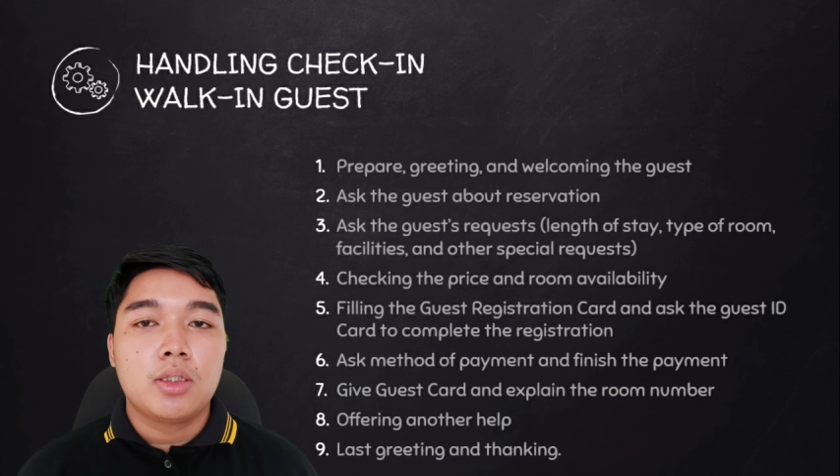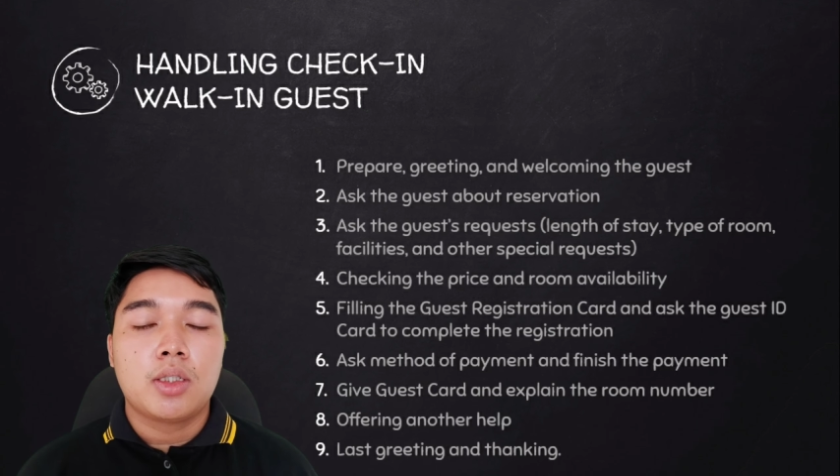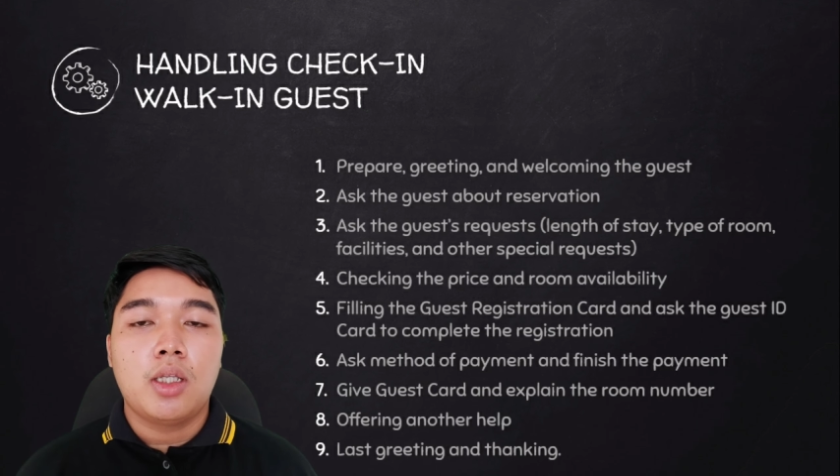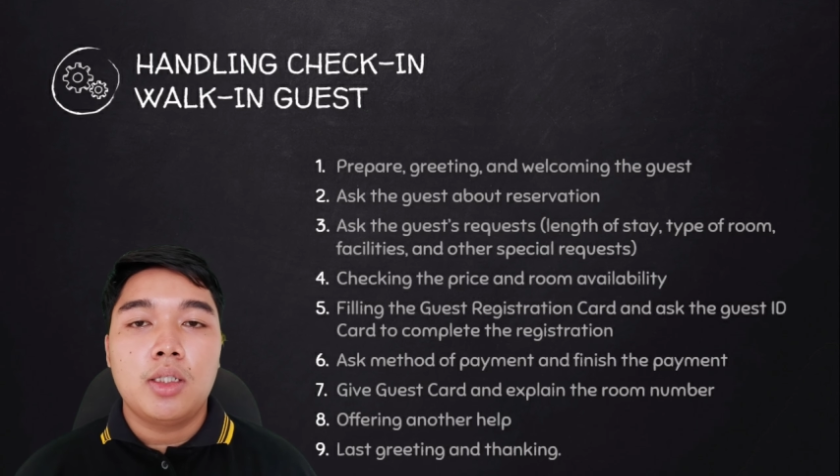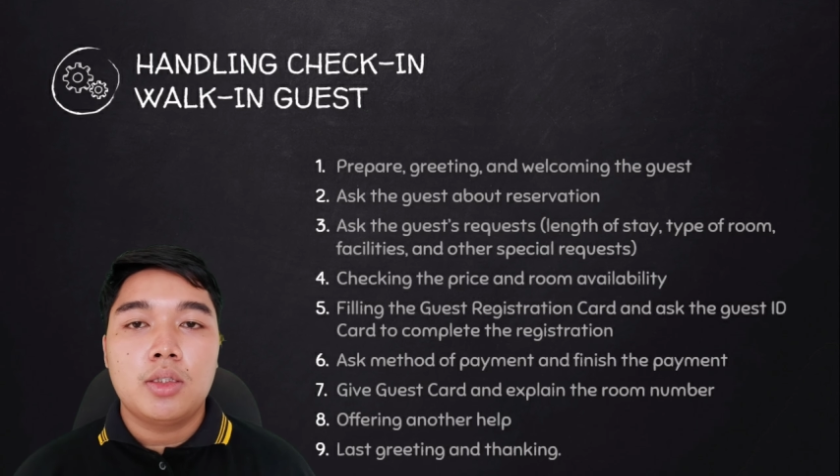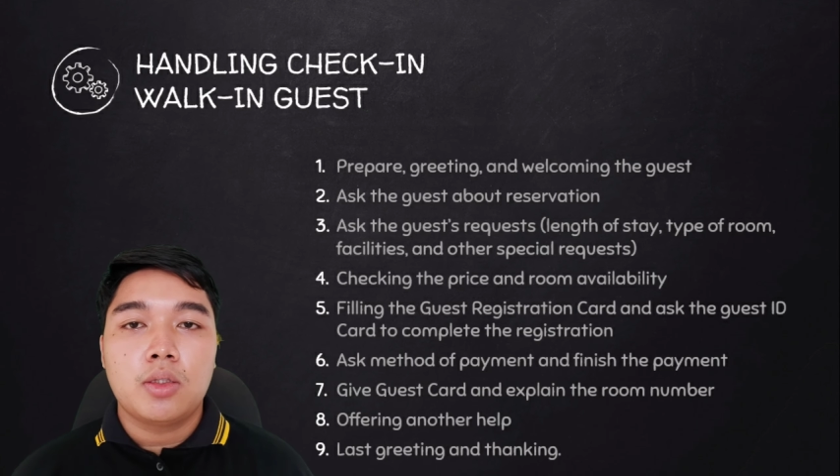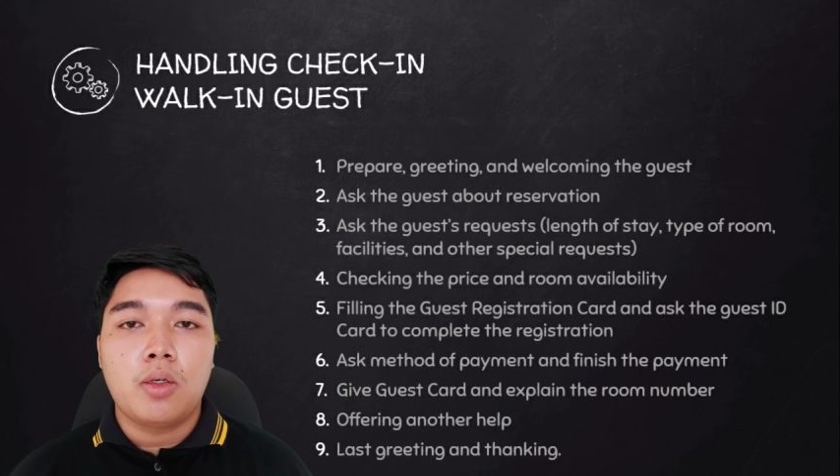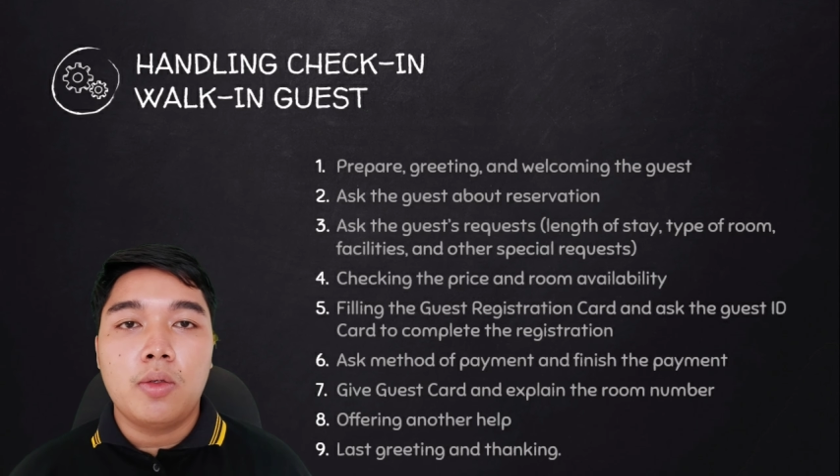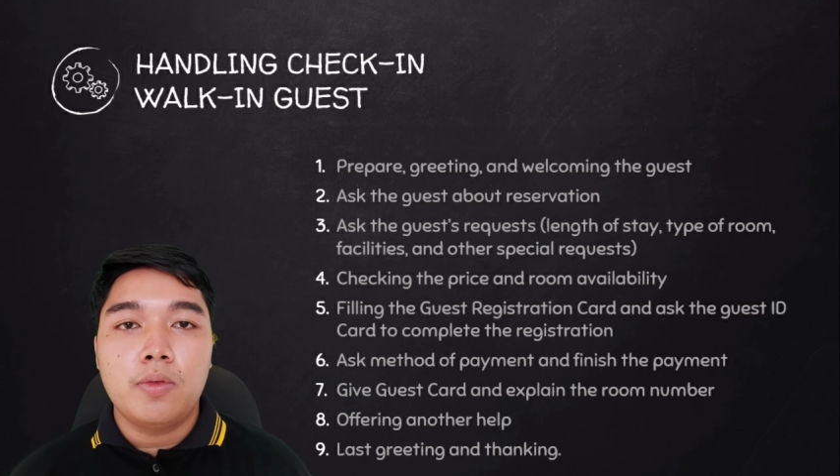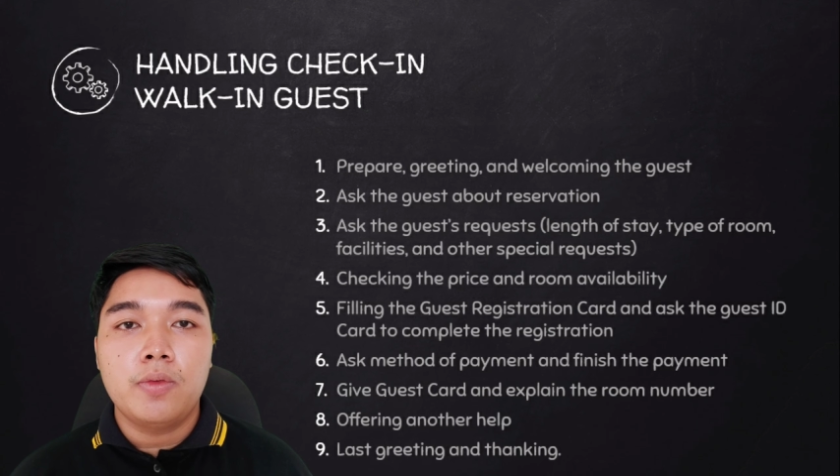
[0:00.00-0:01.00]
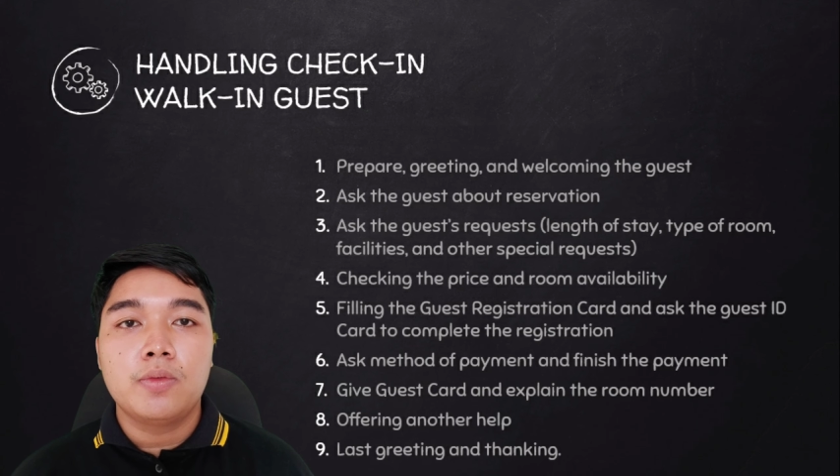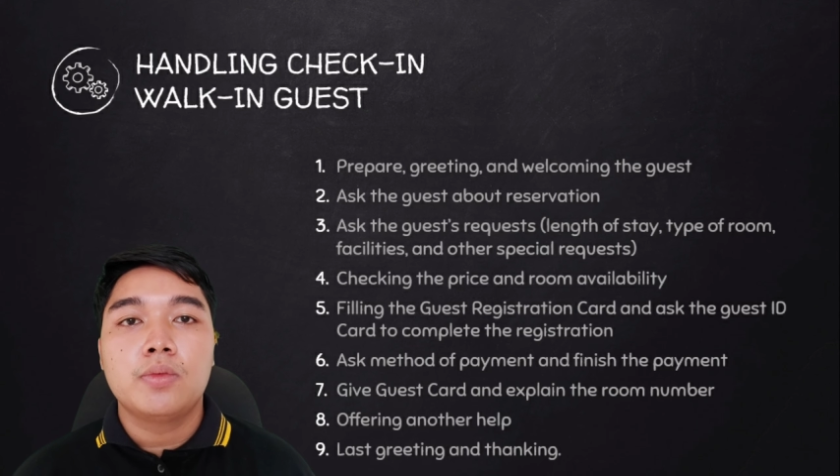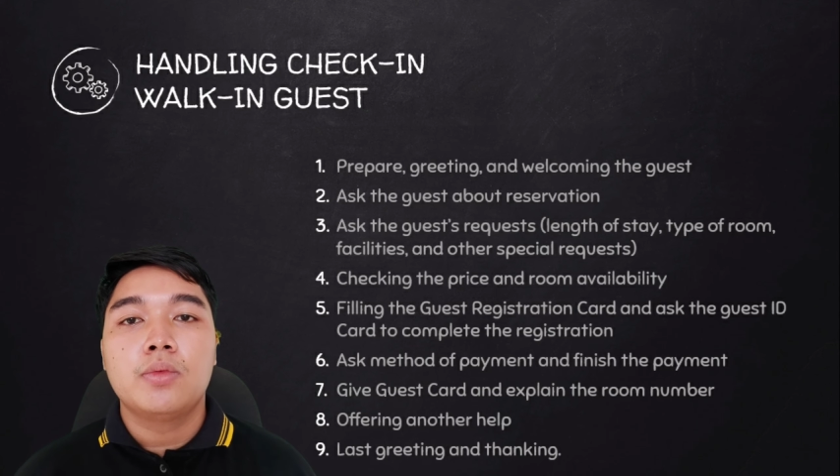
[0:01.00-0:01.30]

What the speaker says: the slides of